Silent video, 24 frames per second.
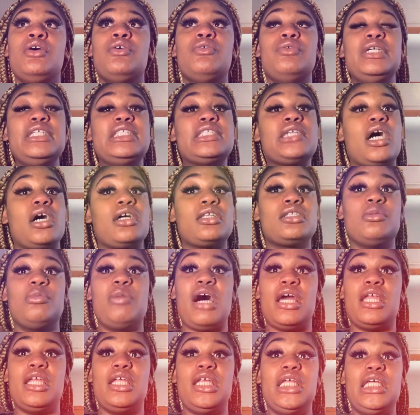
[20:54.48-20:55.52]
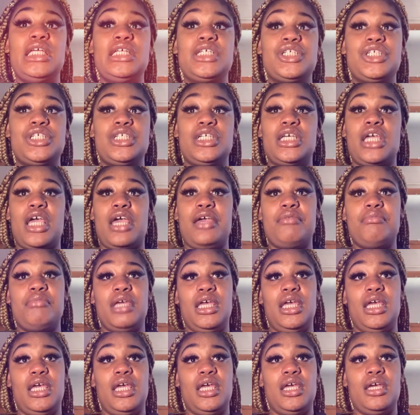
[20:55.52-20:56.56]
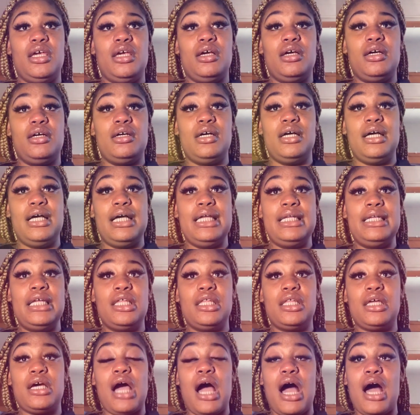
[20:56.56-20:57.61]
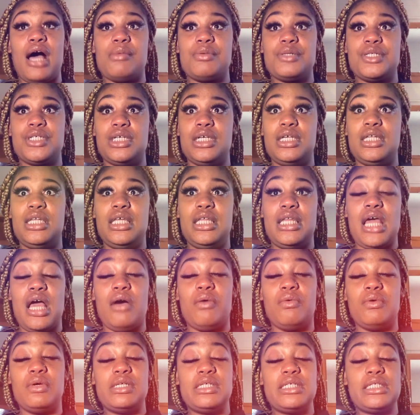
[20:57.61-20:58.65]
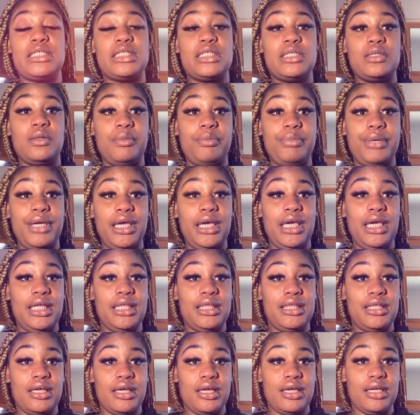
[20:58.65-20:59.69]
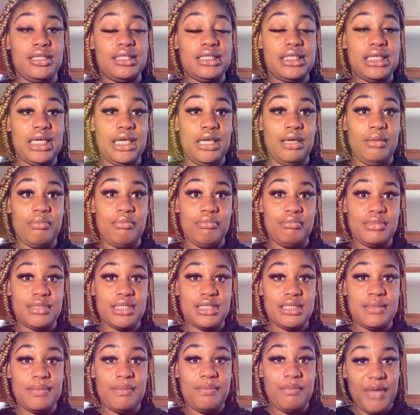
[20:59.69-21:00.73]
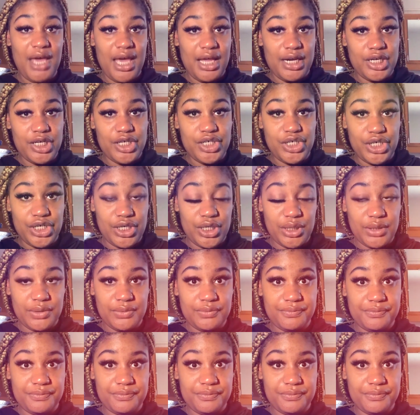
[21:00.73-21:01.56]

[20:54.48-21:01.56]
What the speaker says: we talked about it, she gave me another option, and that was to be the team's manager